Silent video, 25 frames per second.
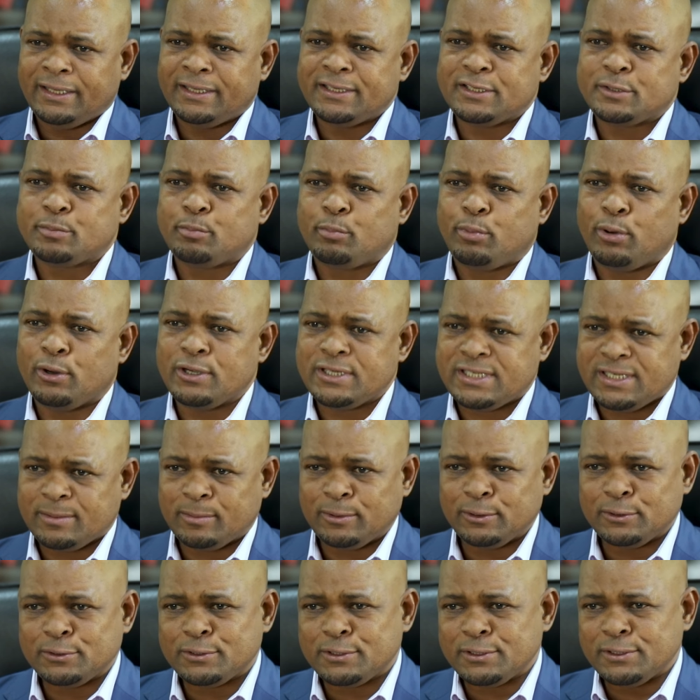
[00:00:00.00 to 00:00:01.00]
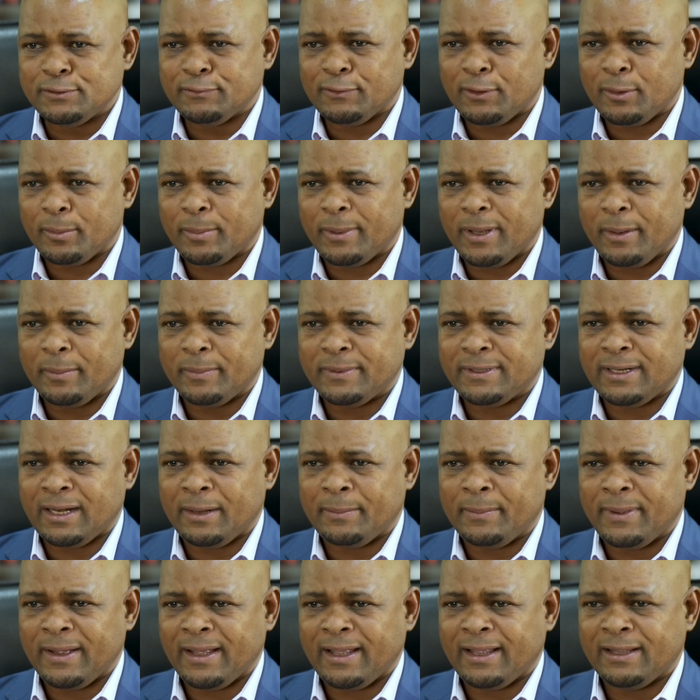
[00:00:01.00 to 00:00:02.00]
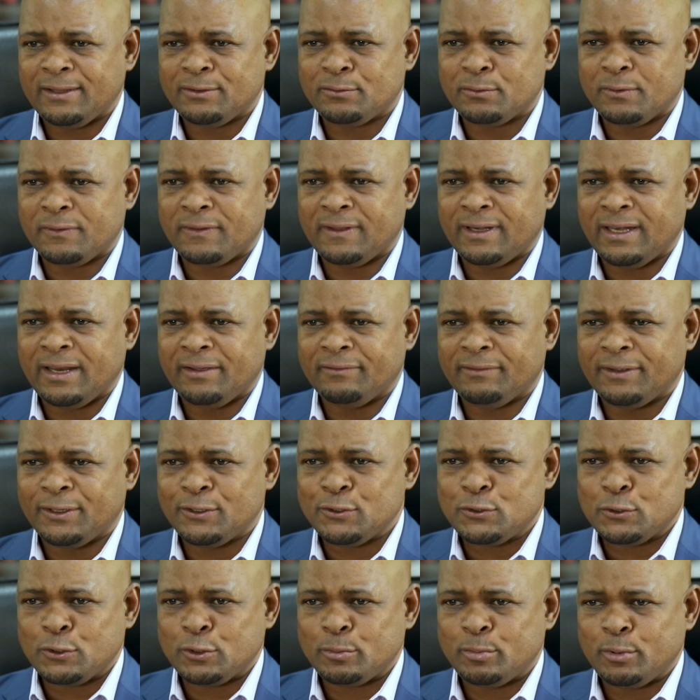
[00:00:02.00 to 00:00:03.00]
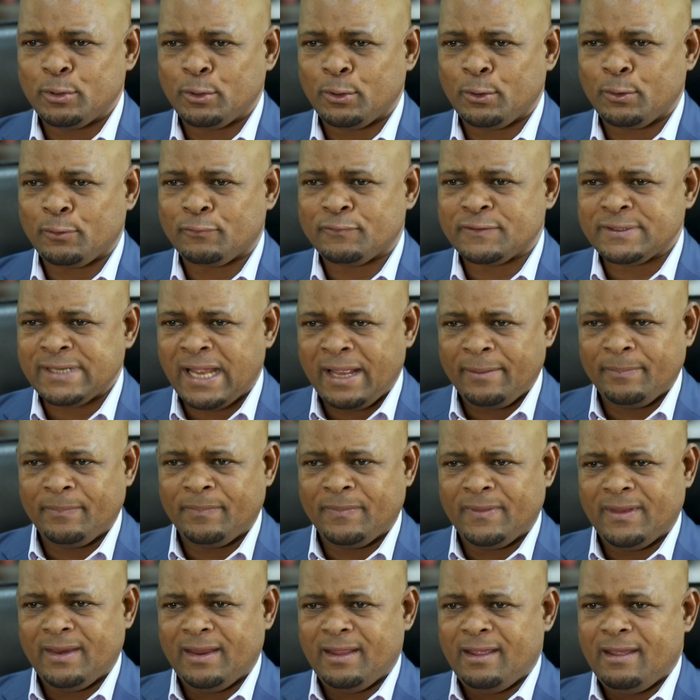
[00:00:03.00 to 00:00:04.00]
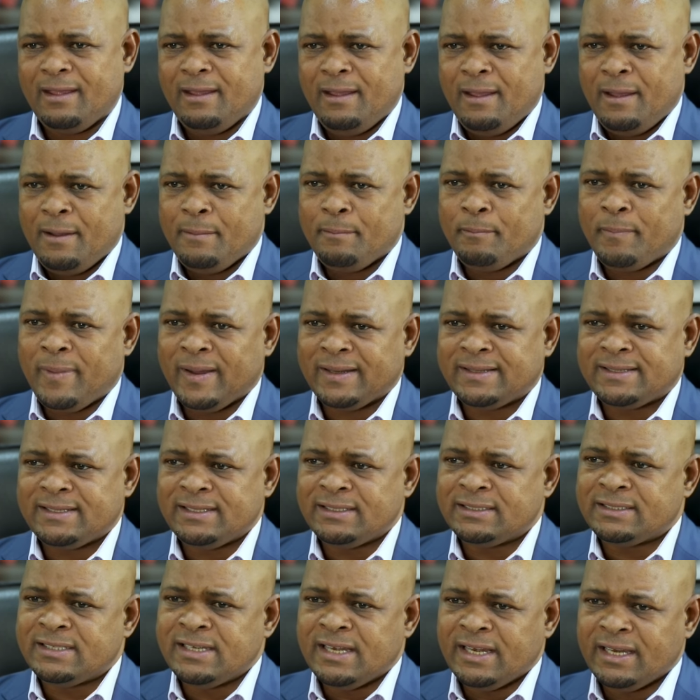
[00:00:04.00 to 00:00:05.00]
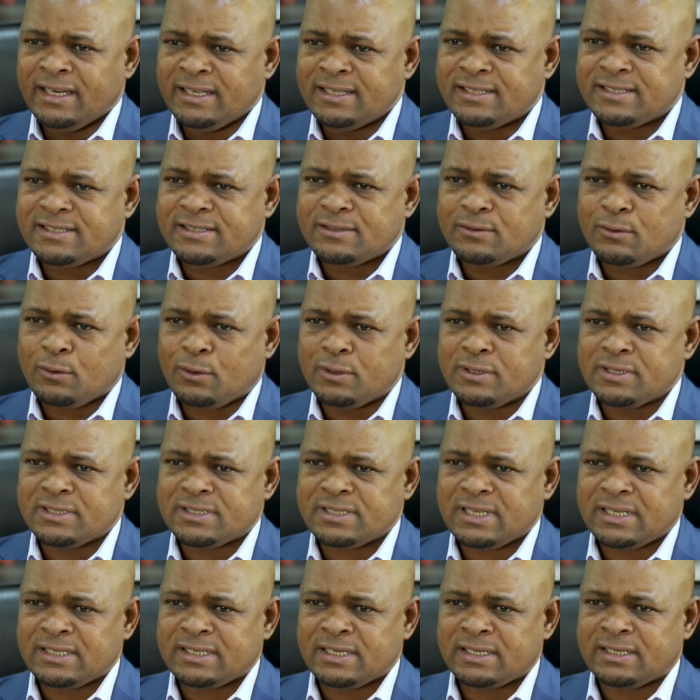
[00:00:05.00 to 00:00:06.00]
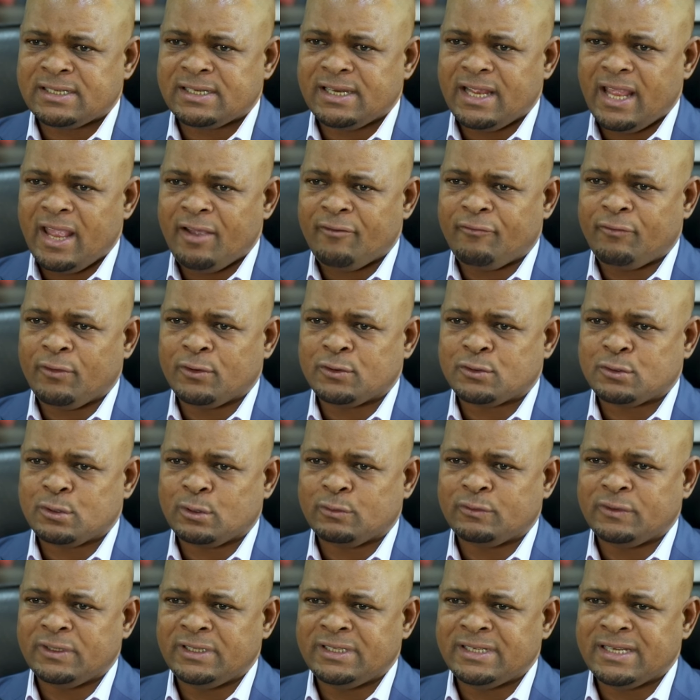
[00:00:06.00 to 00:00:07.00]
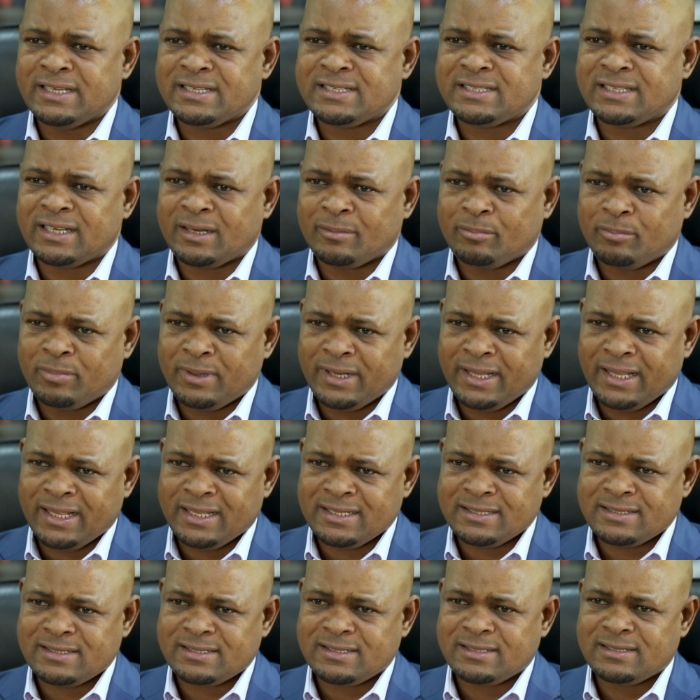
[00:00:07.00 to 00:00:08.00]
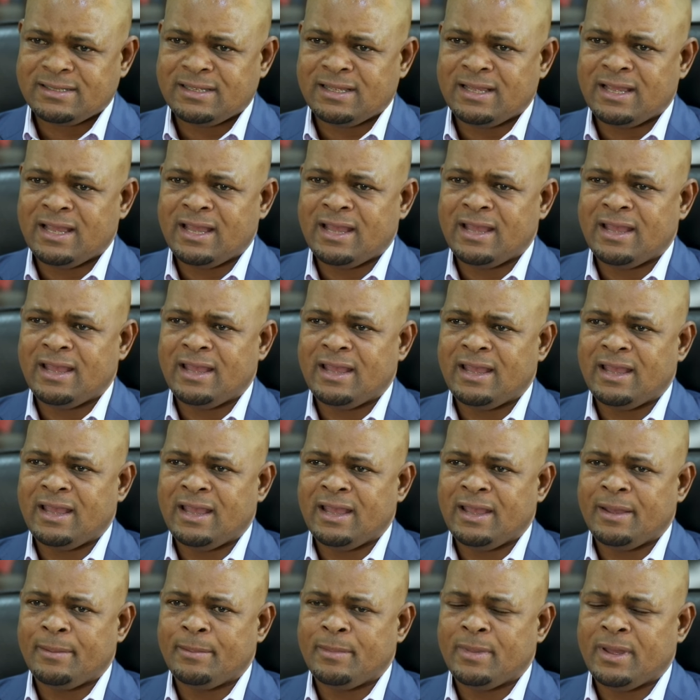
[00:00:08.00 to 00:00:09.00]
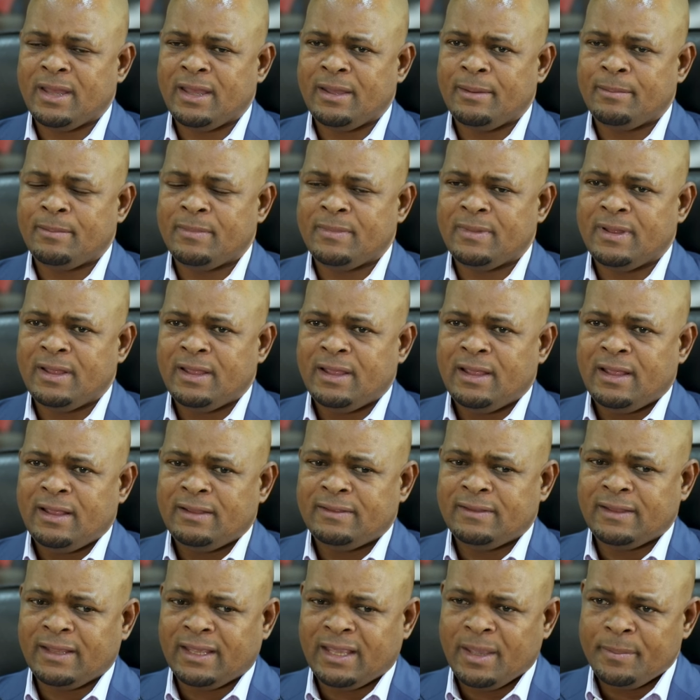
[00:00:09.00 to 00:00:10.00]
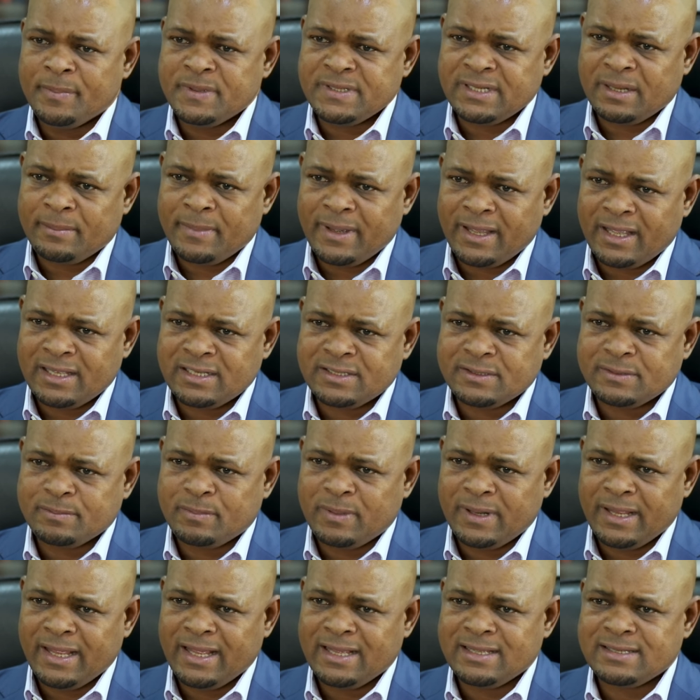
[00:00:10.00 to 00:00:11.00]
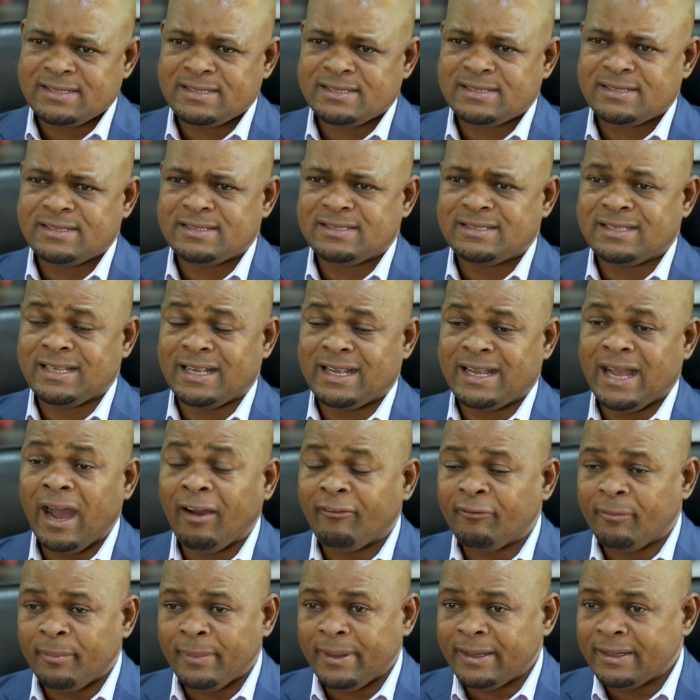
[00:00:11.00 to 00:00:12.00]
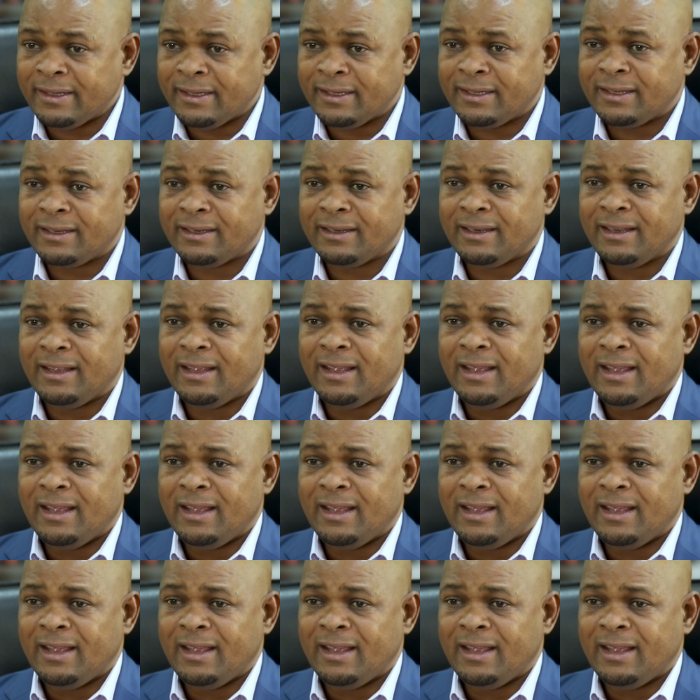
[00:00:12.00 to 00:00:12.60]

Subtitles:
is possible to develop capital markets within a very short period of time, but it needs concerted effort of industry players, the capital markets players. The government